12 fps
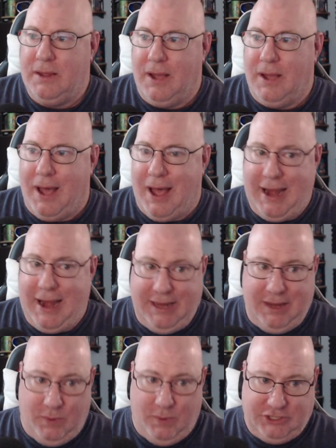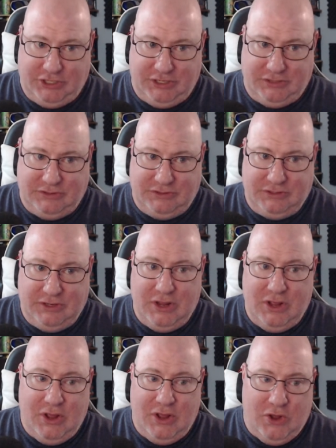I need witches.
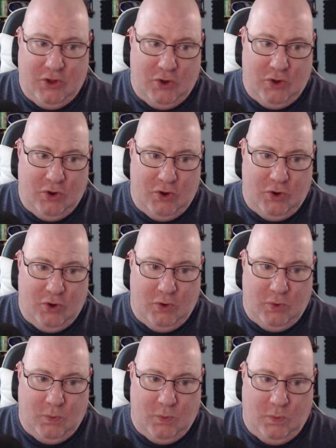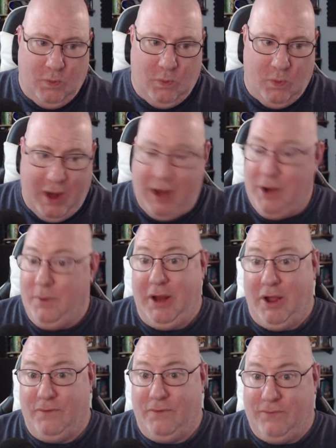Where do we
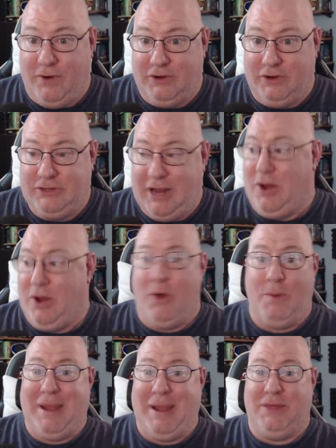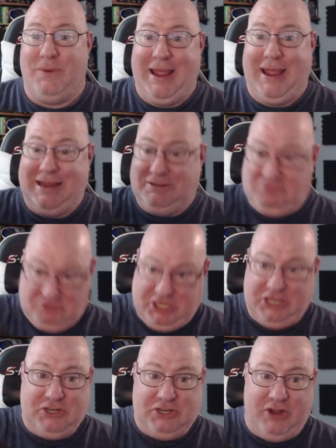go first? And oh, by the way,
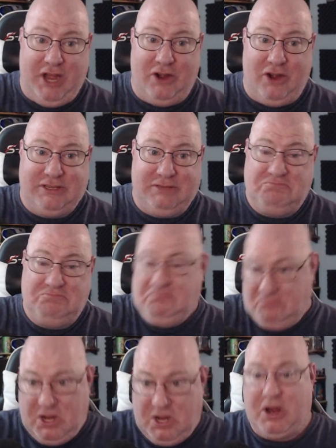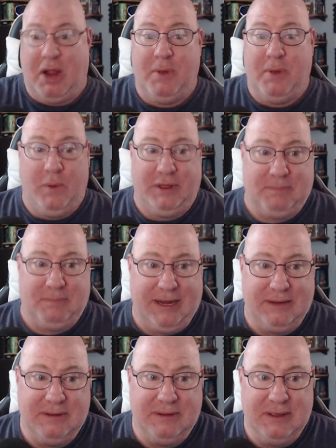since you're here, you're coming with me.
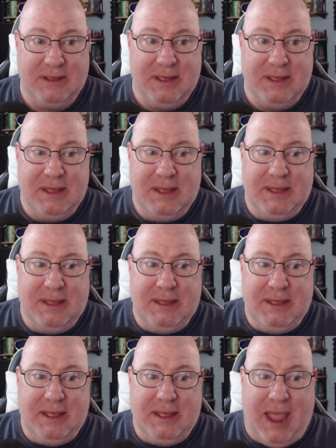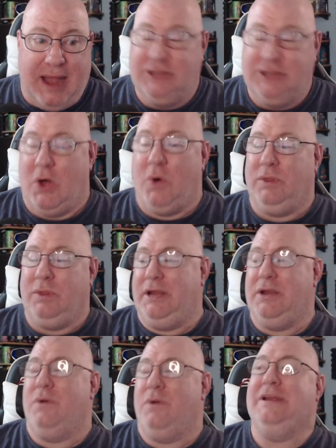And he's only
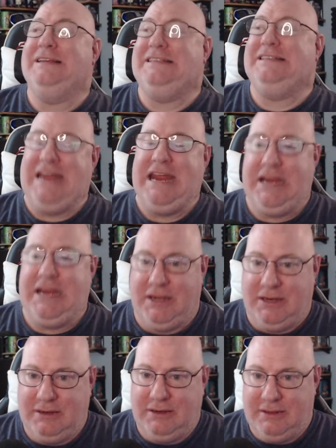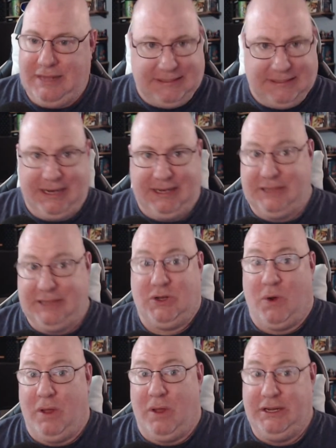known as Teen. That's it. That's
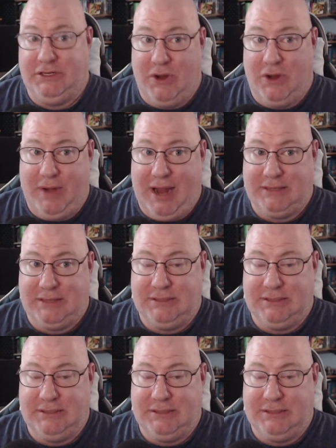all he's known as.